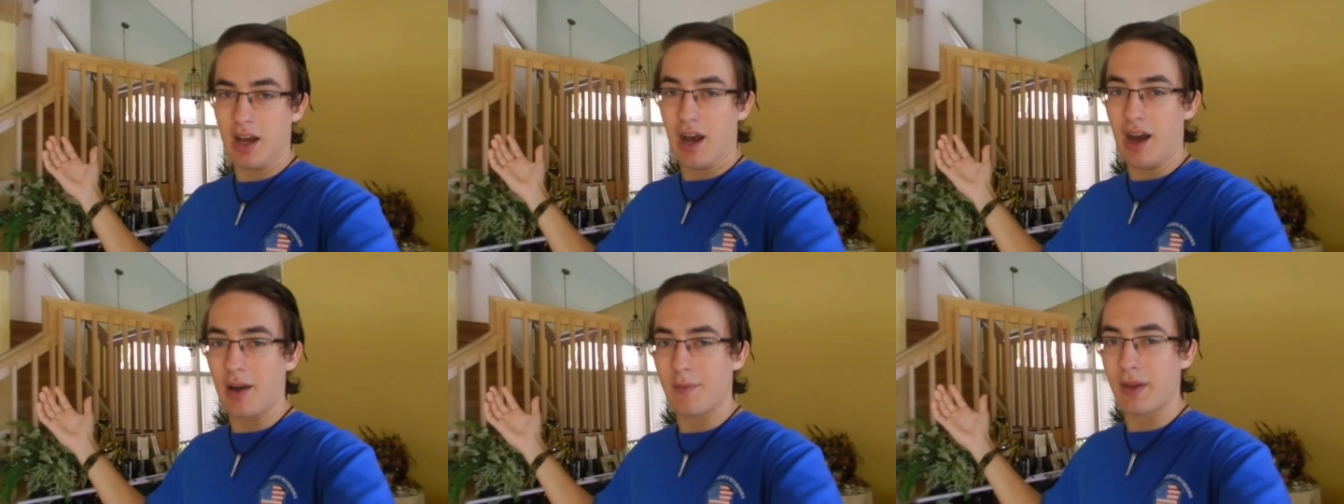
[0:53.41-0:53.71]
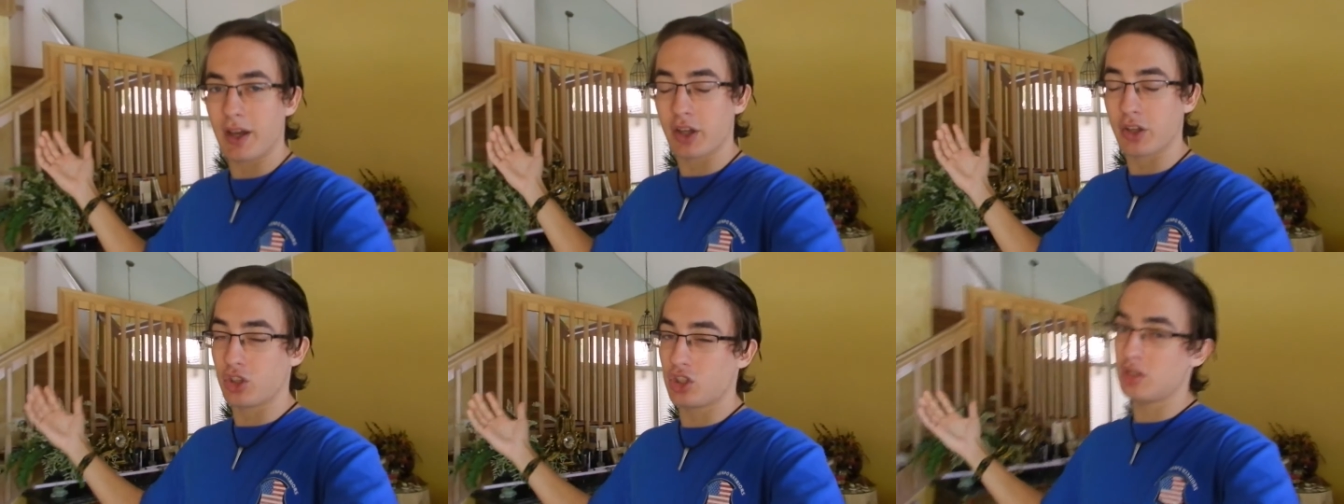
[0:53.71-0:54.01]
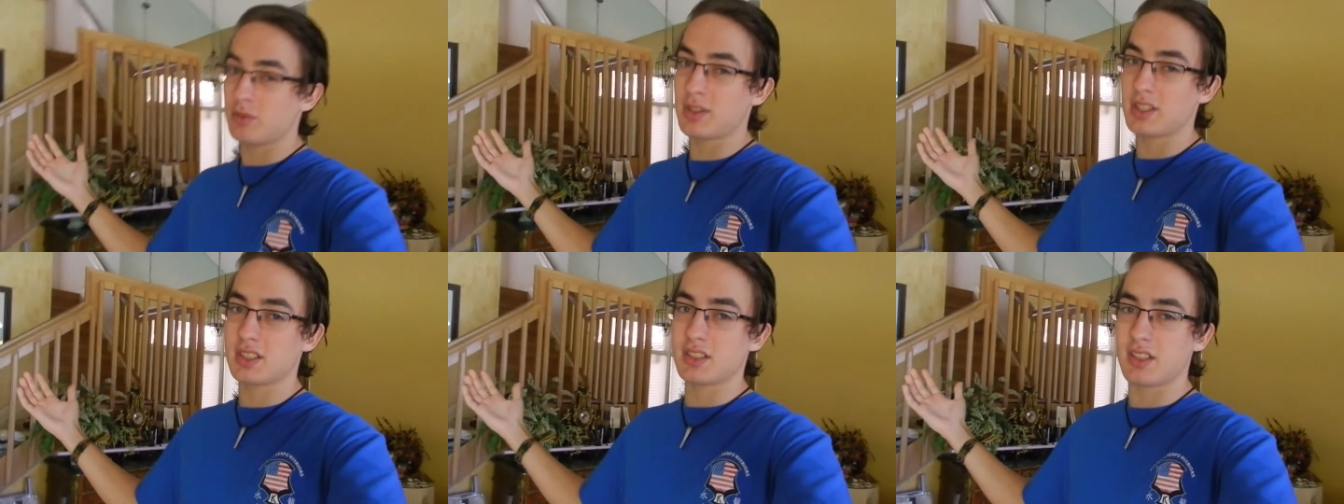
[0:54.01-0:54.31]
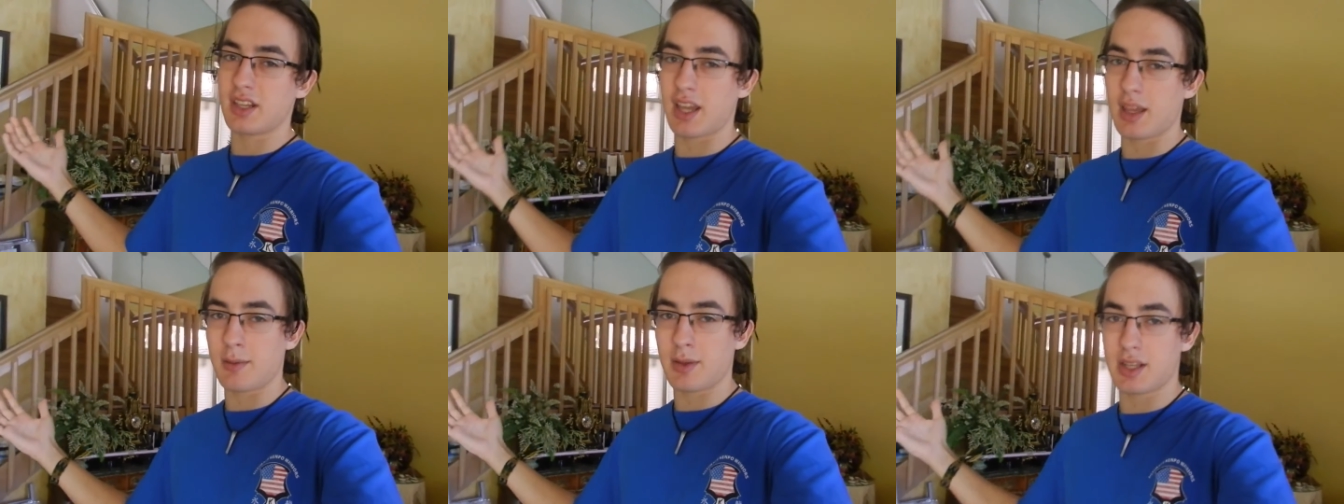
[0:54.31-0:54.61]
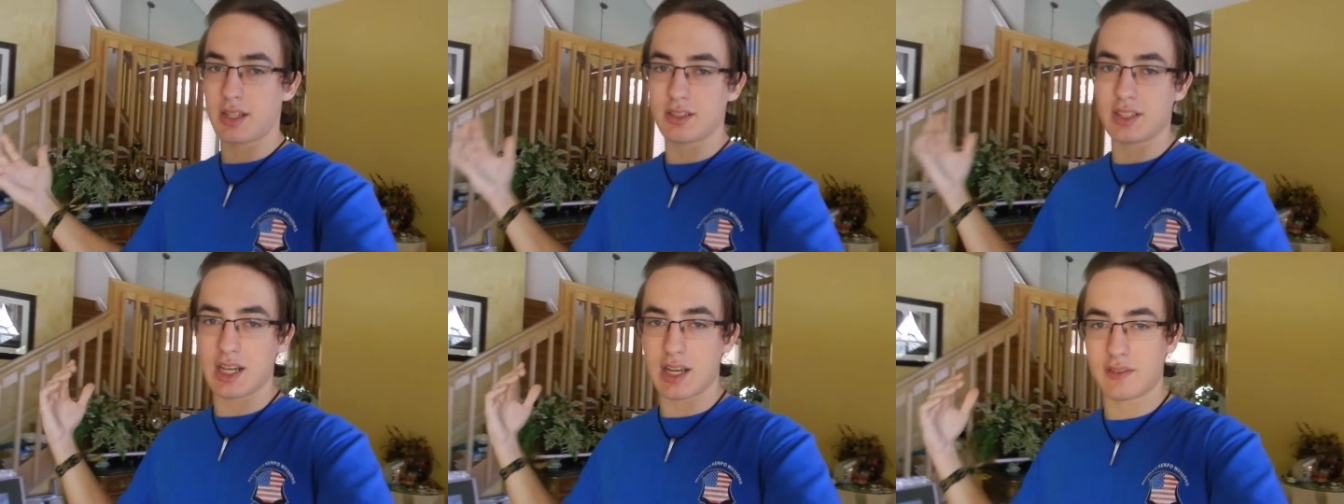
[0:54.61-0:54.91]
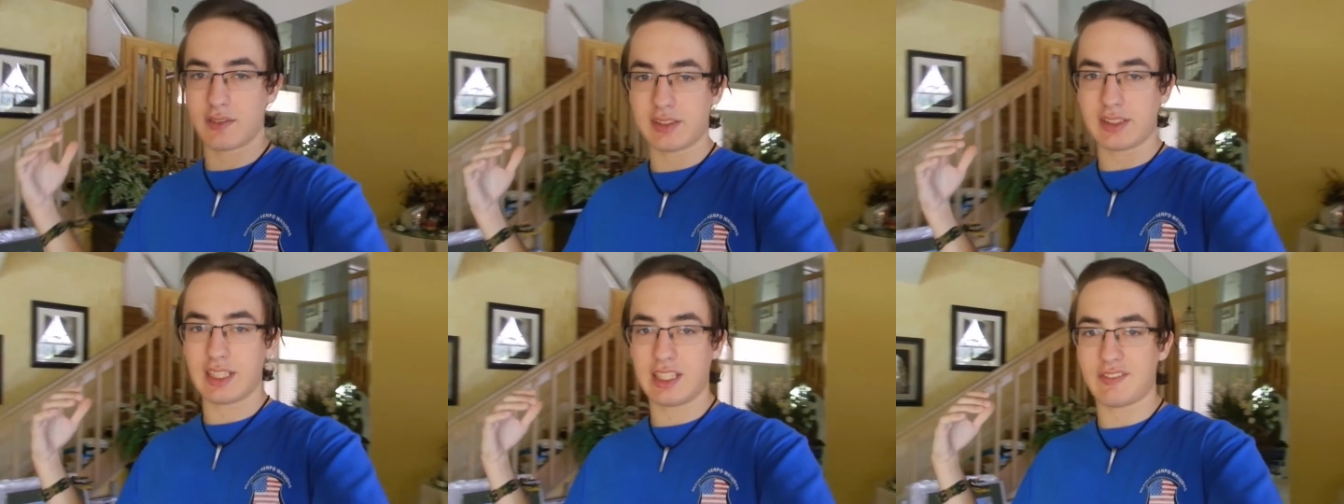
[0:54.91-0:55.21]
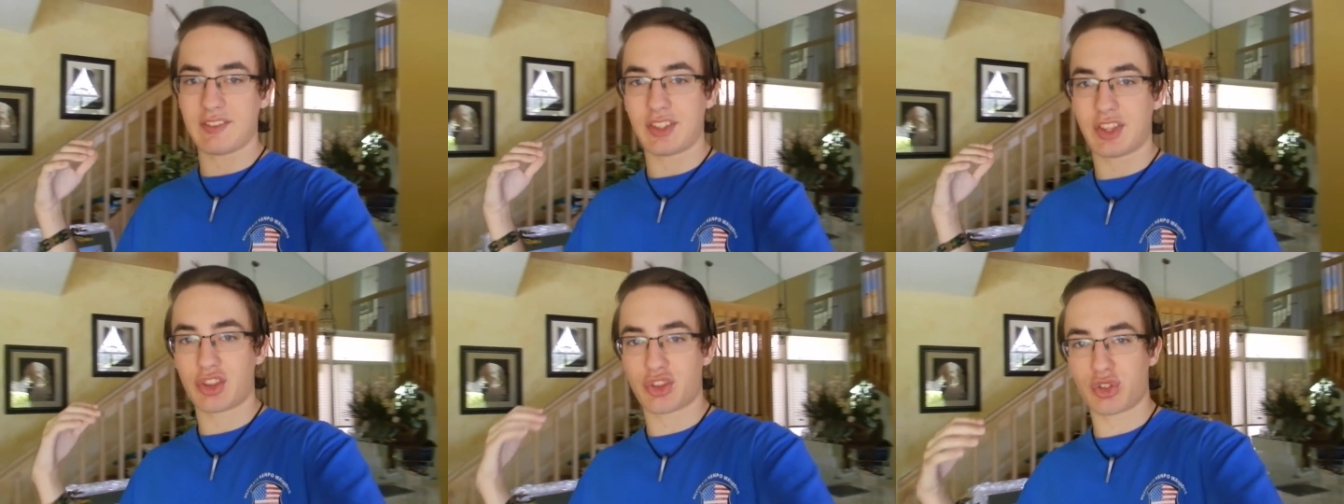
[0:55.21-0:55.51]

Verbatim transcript: I'm not going to do much today because I have to leave at